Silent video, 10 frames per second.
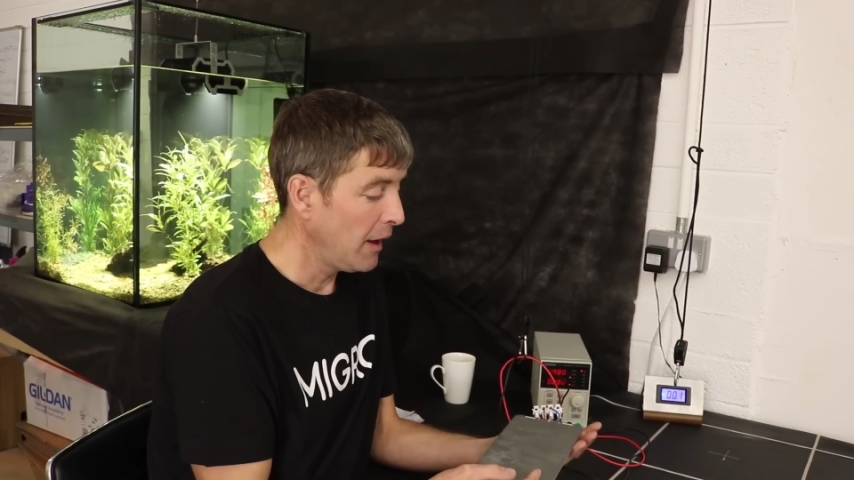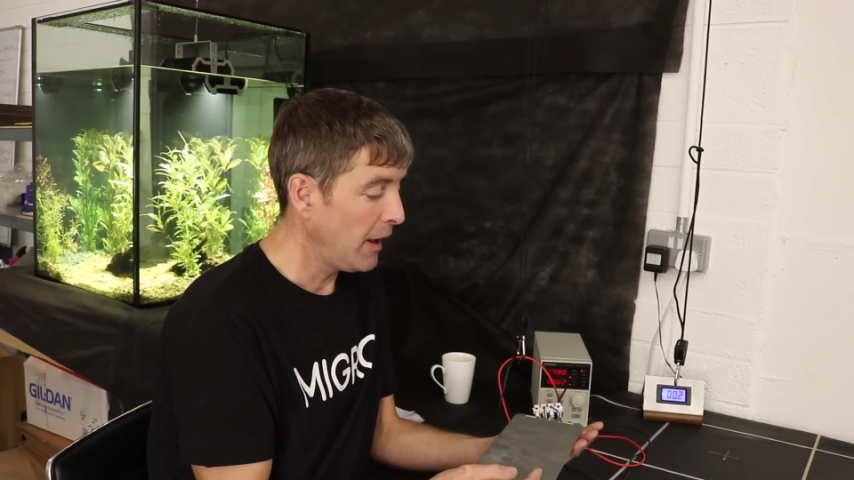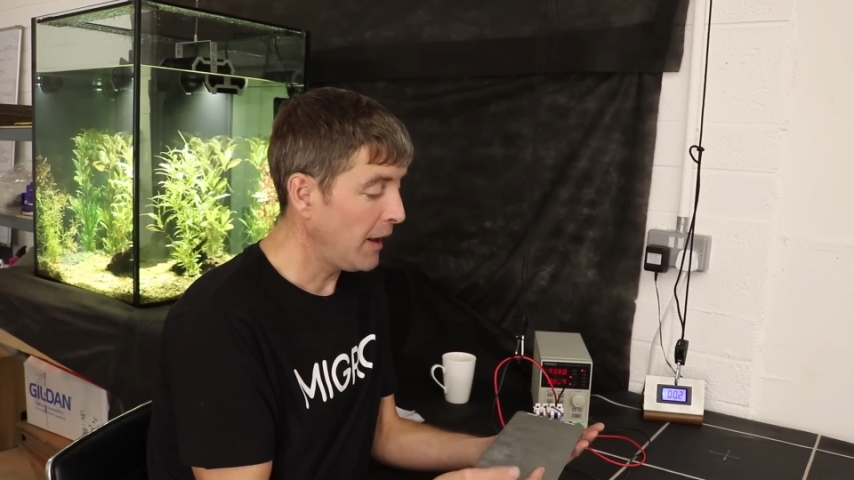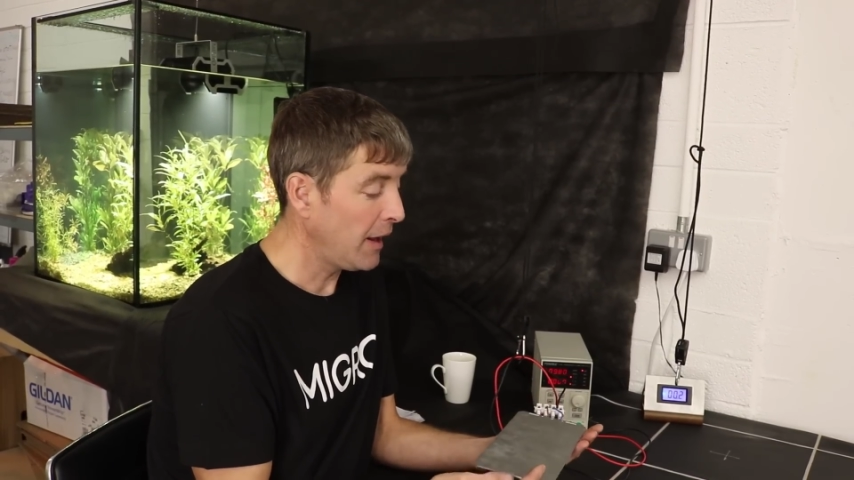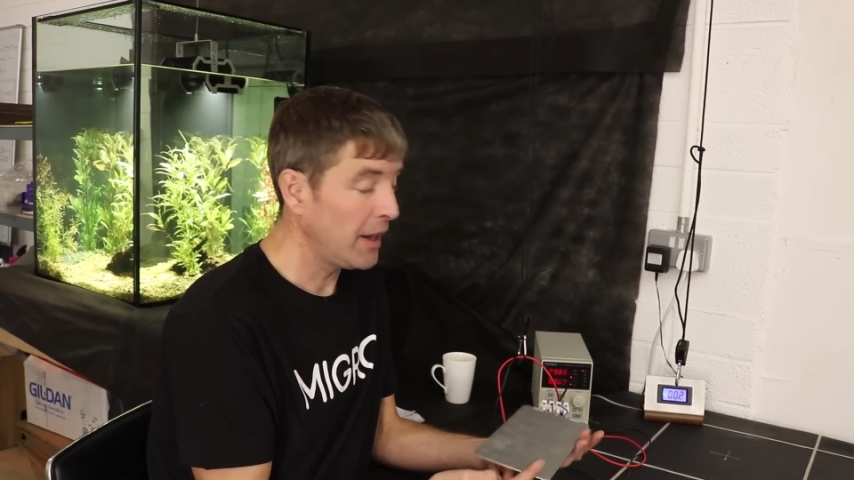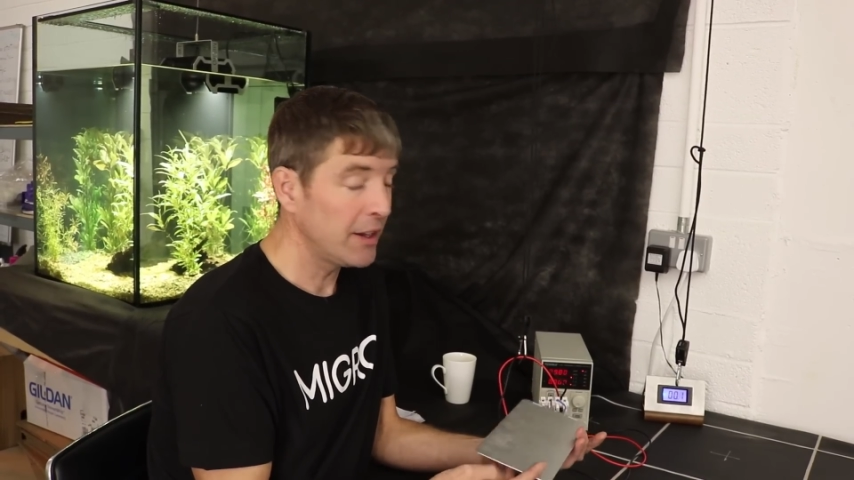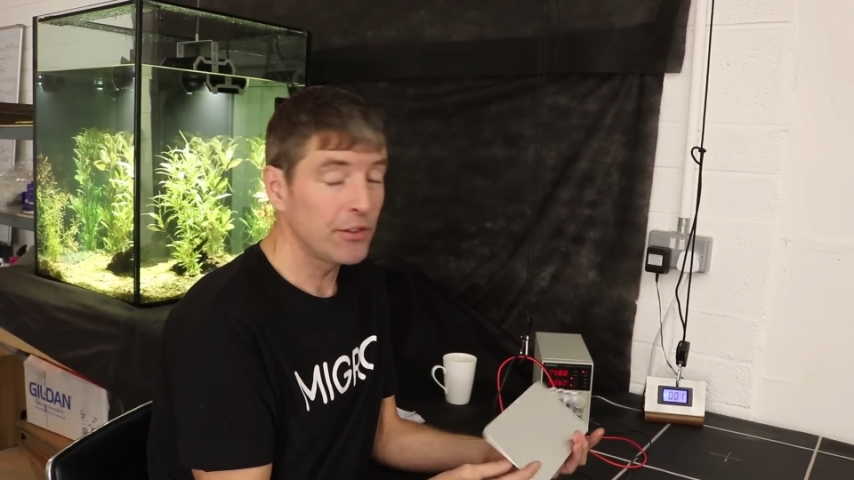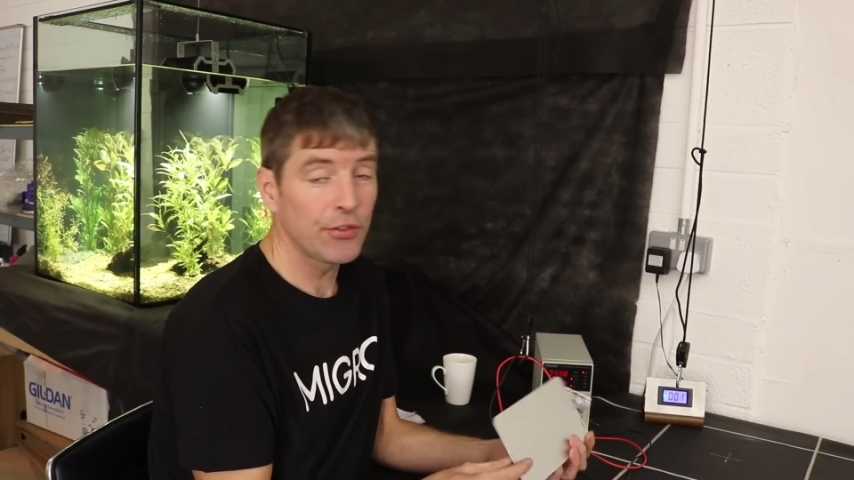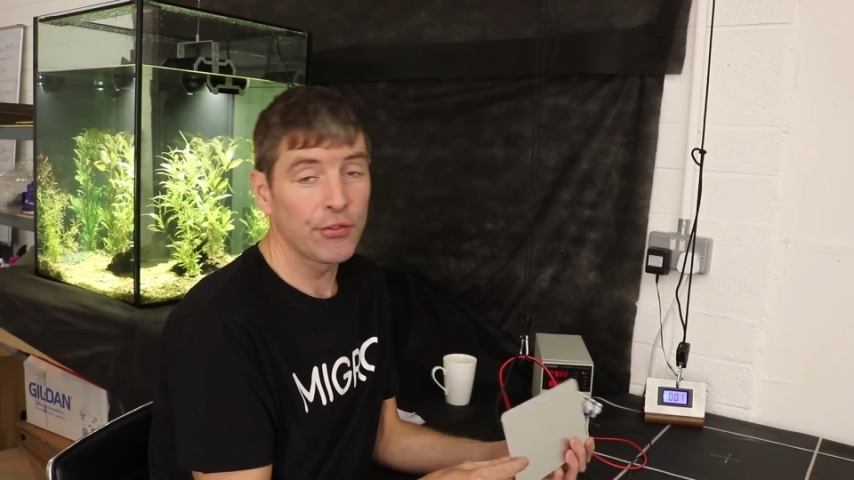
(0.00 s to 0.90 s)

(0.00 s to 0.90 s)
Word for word: And